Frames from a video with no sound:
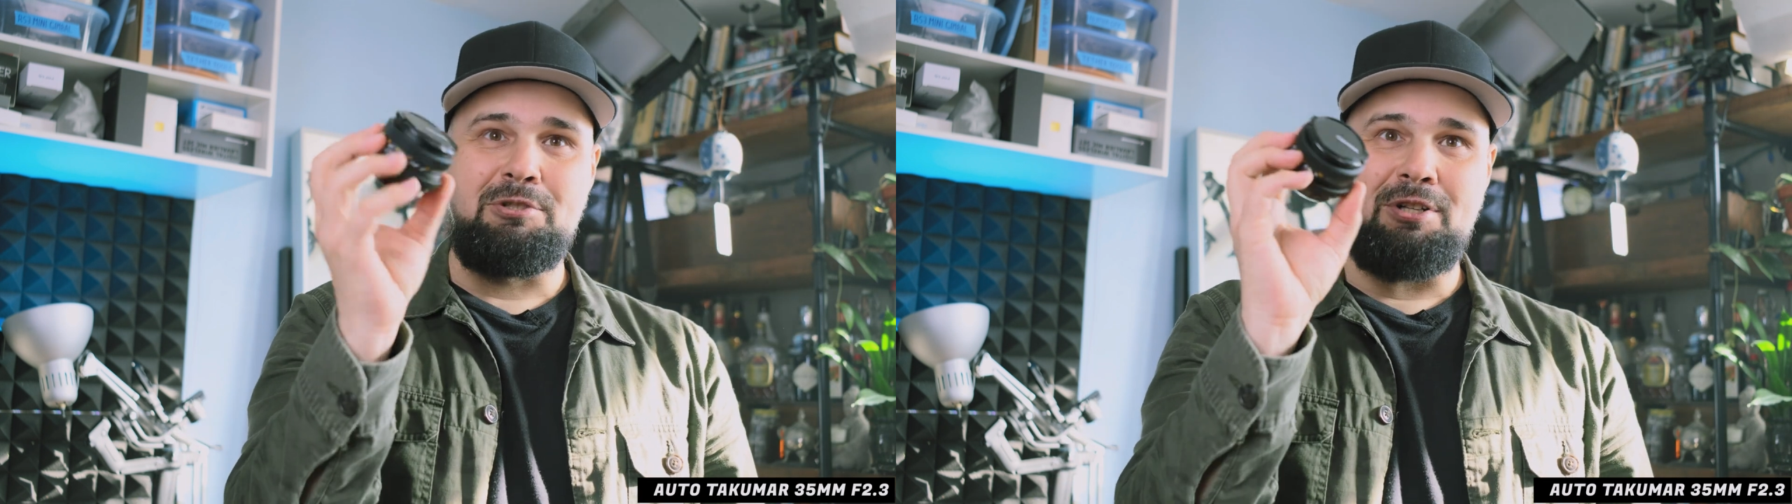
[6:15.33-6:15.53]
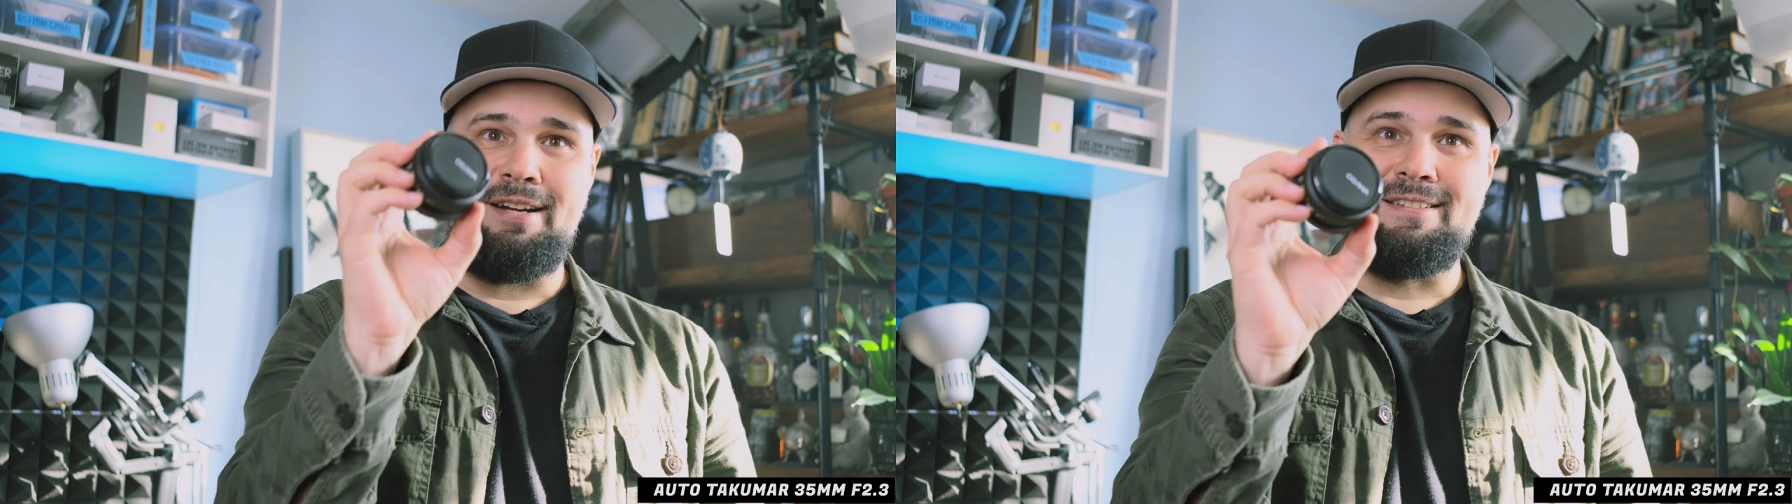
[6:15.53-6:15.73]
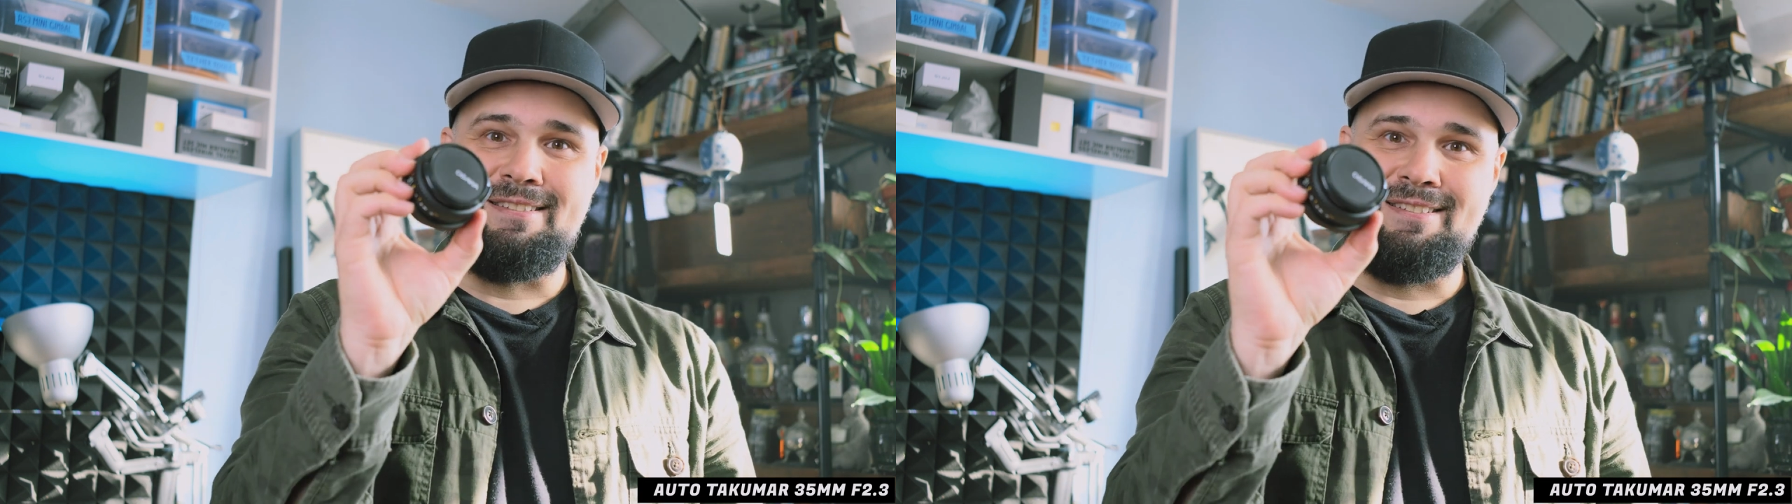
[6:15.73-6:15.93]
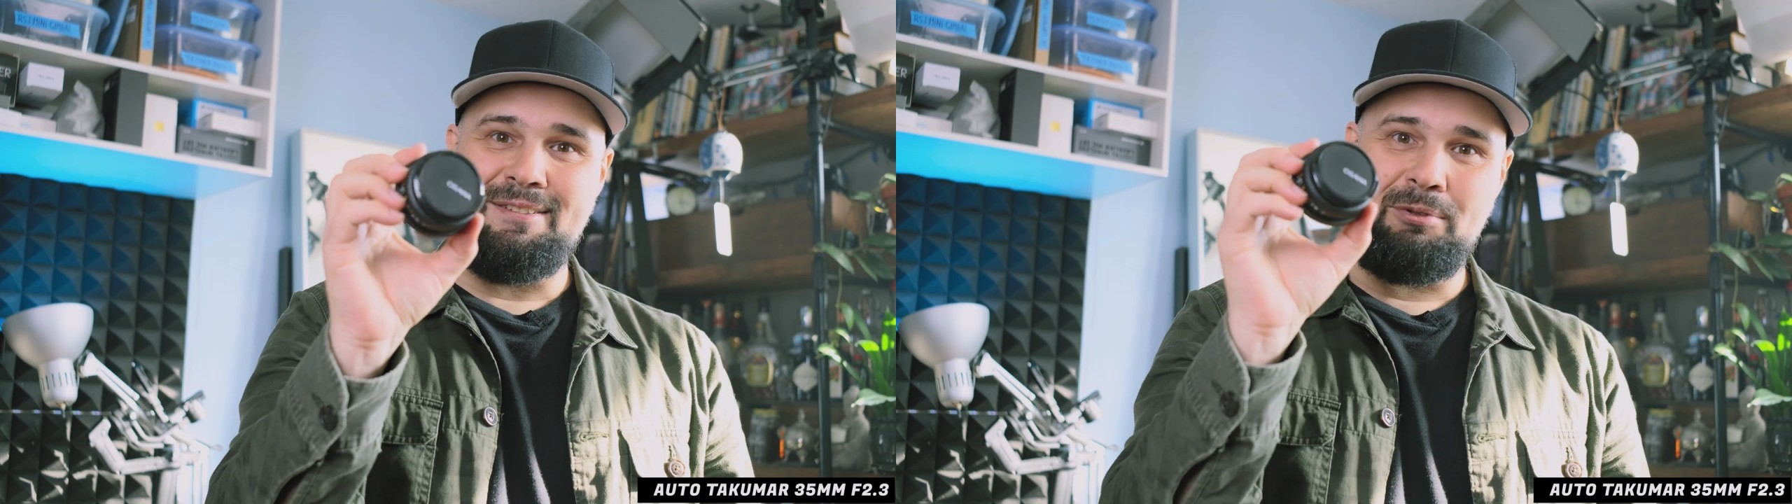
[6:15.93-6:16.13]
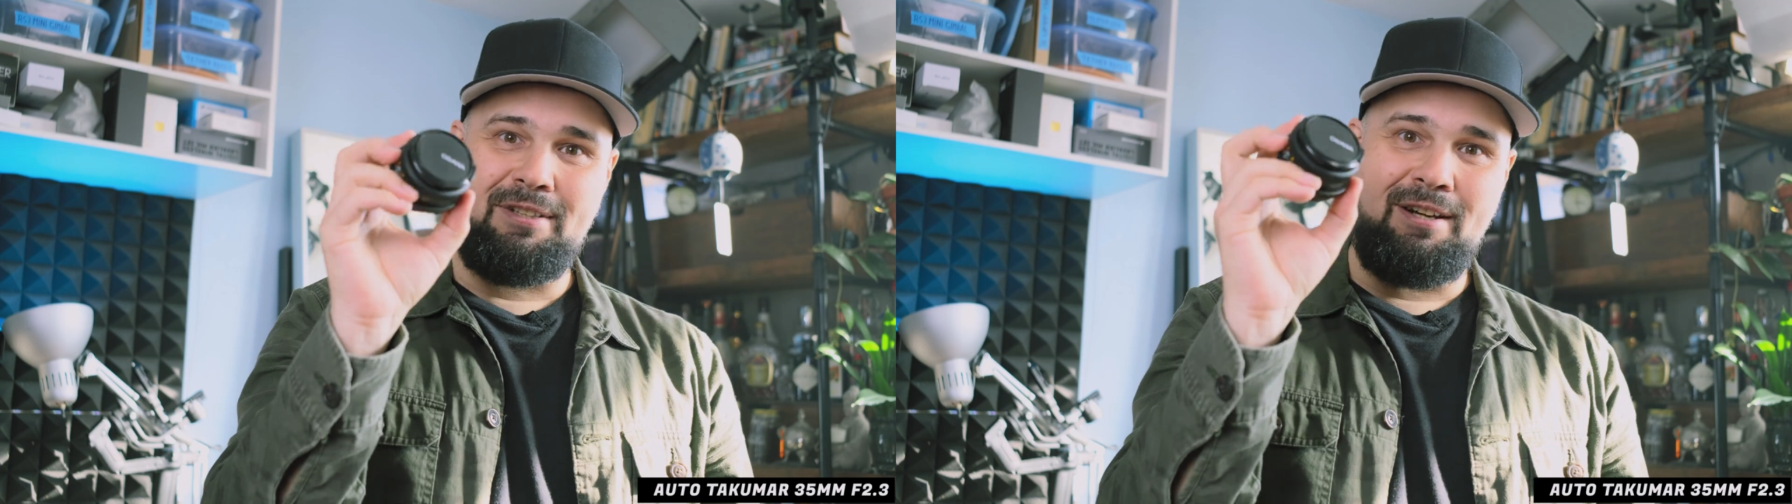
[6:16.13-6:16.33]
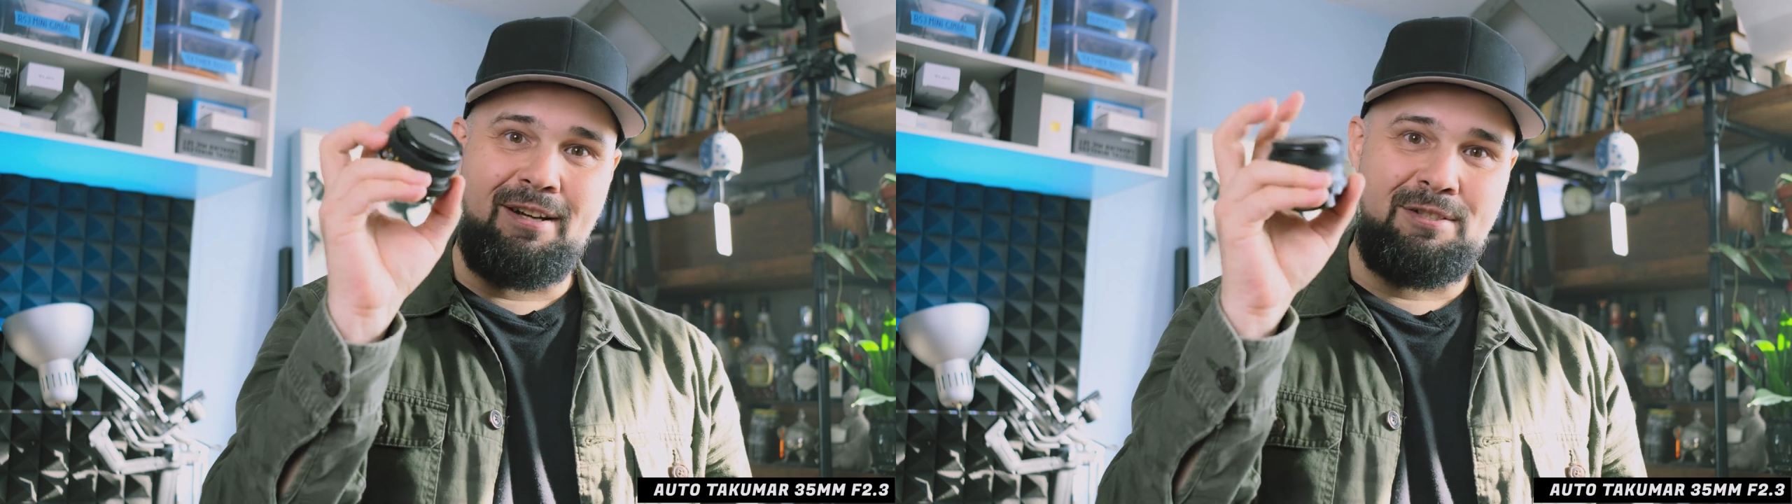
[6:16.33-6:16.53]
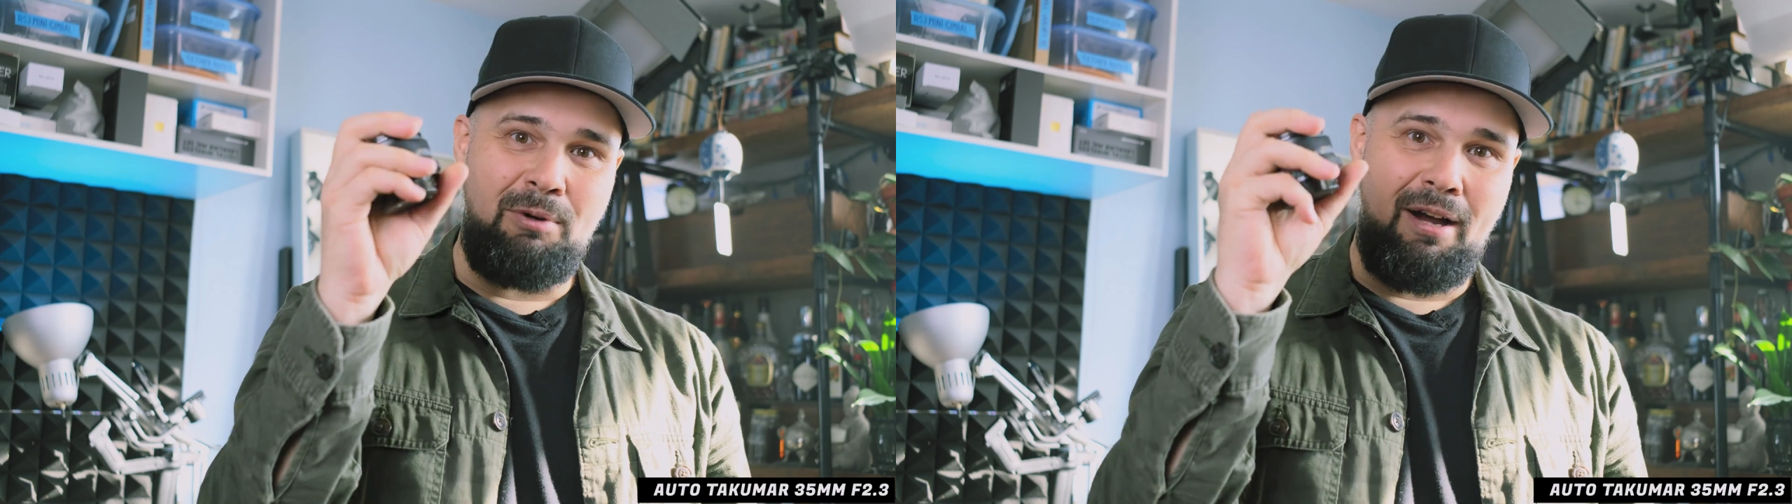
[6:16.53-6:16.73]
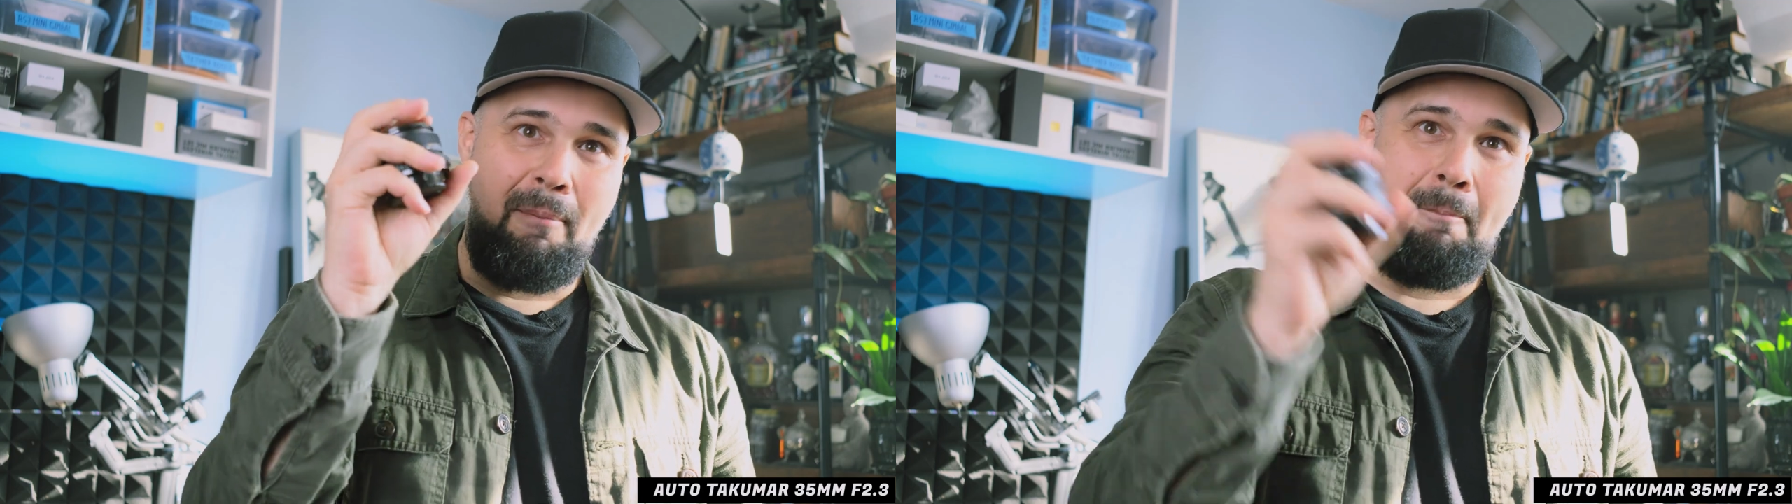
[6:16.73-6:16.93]
shots with the
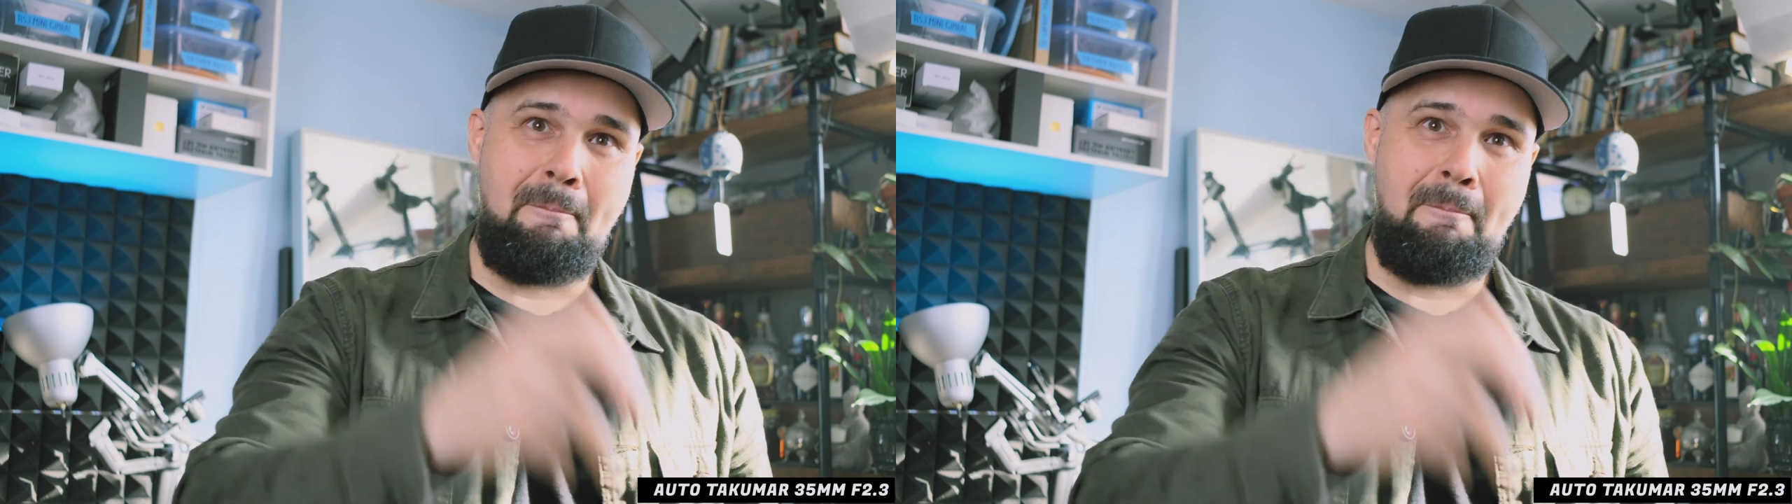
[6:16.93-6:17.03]
Osawa.